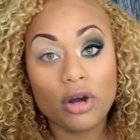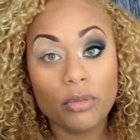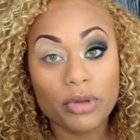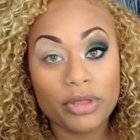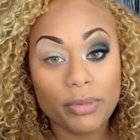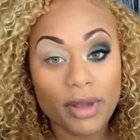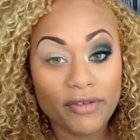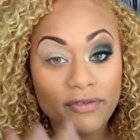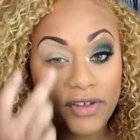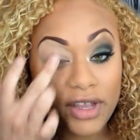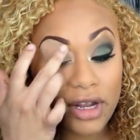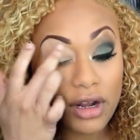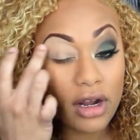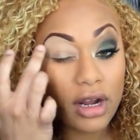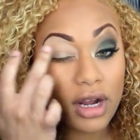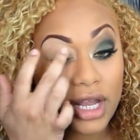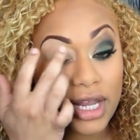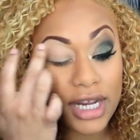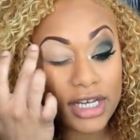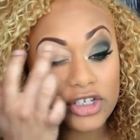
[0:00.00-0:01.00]
on with my
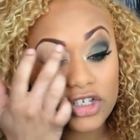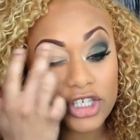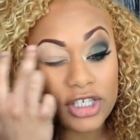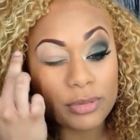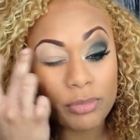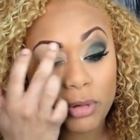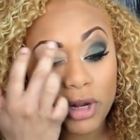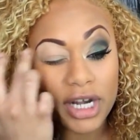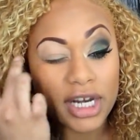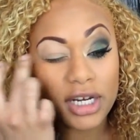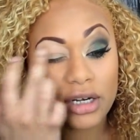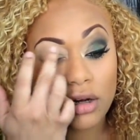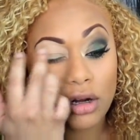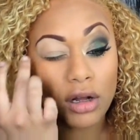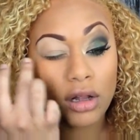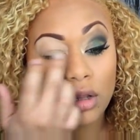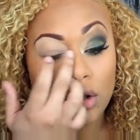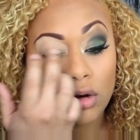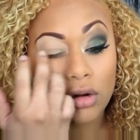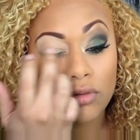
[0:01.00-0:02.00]
finger and I just spread it
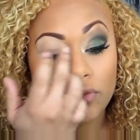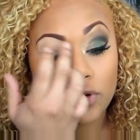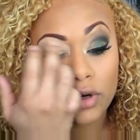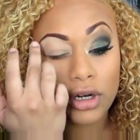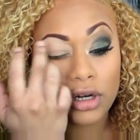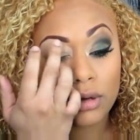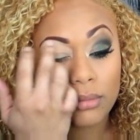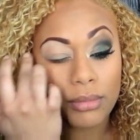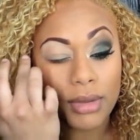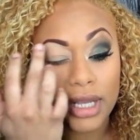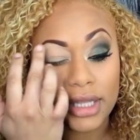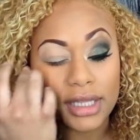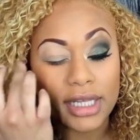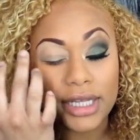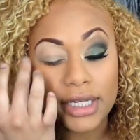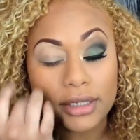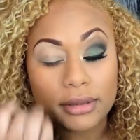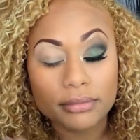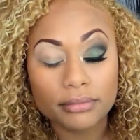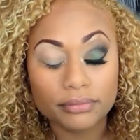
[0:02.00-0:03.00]
all over my
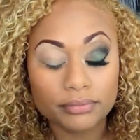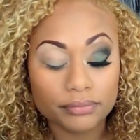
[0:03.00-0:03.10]
lid.